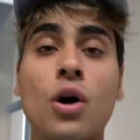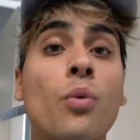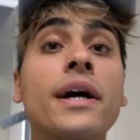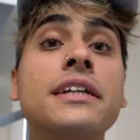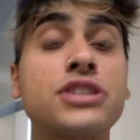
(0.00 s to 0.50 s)

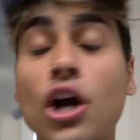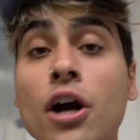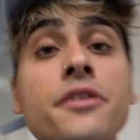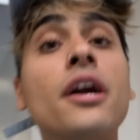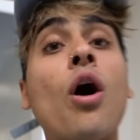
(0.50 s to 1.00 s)
We're gonna
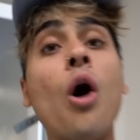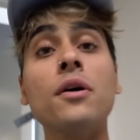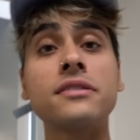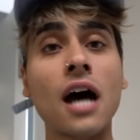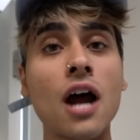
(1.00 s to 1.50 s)
turn their whole
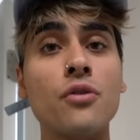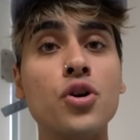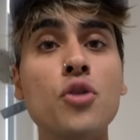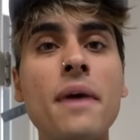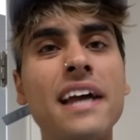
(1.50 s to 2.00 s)
entire
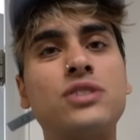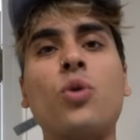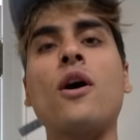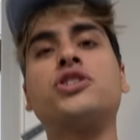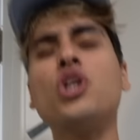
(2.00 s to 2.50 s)
room
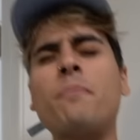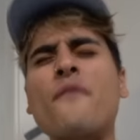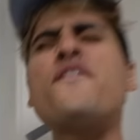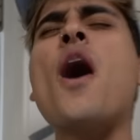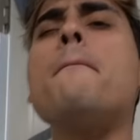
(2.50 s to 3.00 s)
into a super
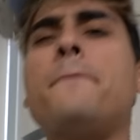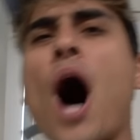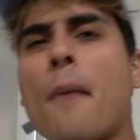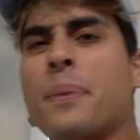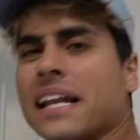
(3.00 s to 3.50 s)
fun
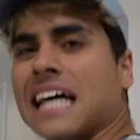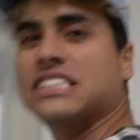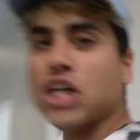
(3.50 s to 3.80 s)
ball pit. Let's